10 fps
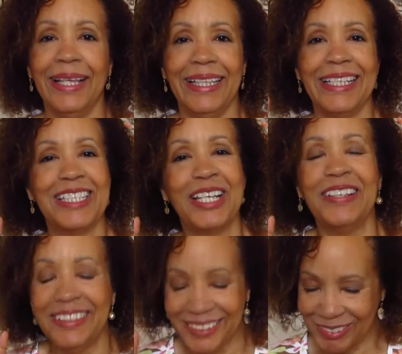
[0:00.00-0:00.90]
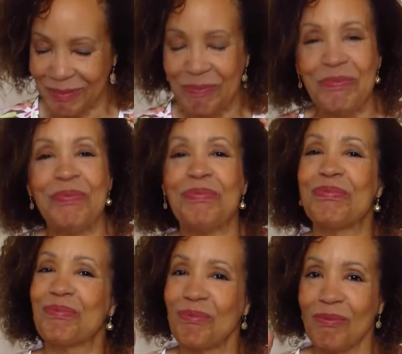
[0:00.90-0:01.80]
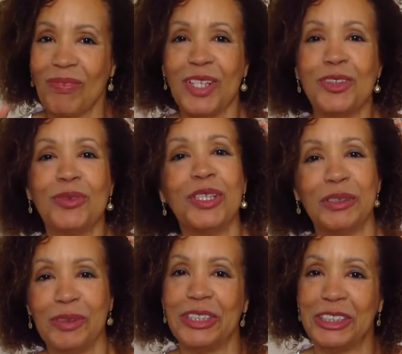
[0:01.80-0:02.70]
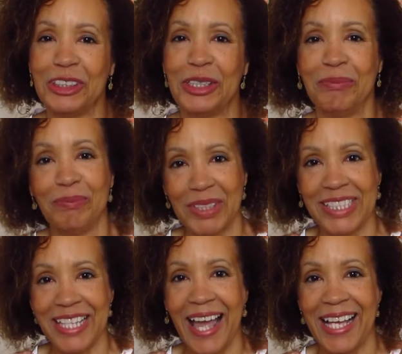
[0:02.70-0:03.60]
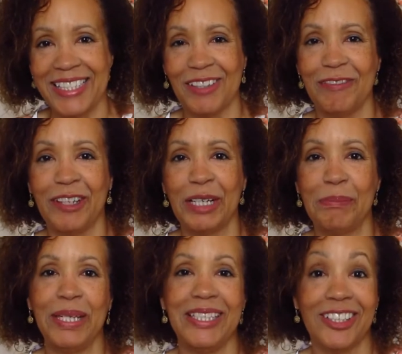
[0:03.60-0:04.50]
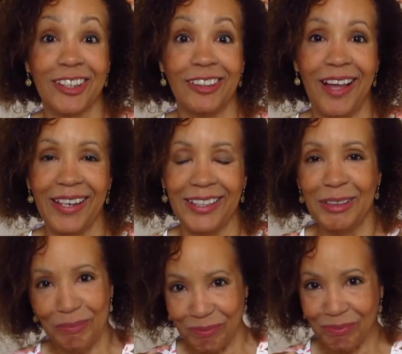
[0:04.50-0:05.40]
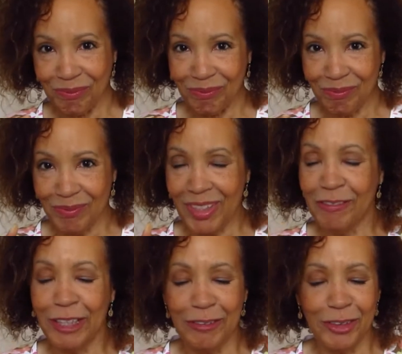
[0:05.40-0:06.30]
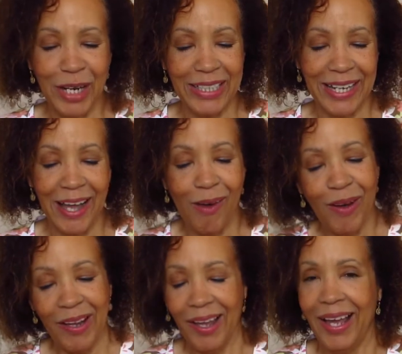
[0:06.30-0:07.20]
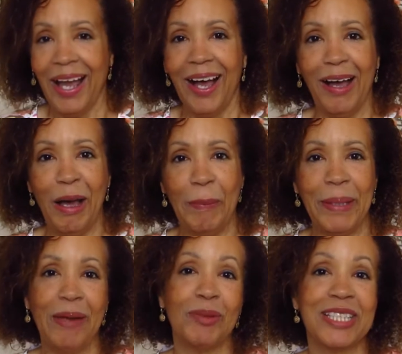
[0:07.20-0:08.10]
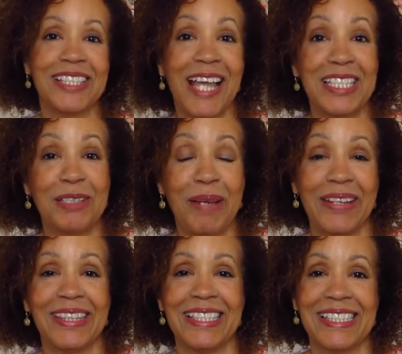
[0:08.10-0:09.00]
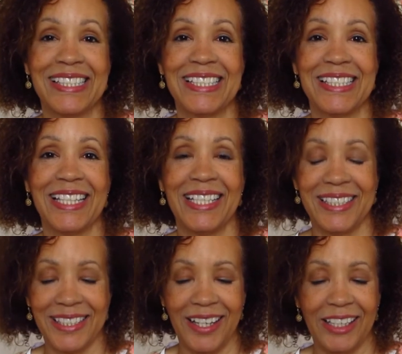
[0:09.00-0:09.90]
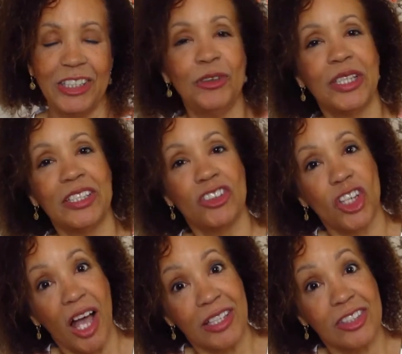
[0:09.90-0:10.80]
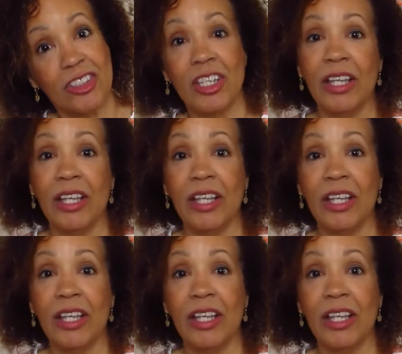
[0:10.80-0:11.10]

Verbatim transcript: It's, it's really, really good. It has a very pina colada flavor right now. Um, and what's nice about this is that uh, you can adjust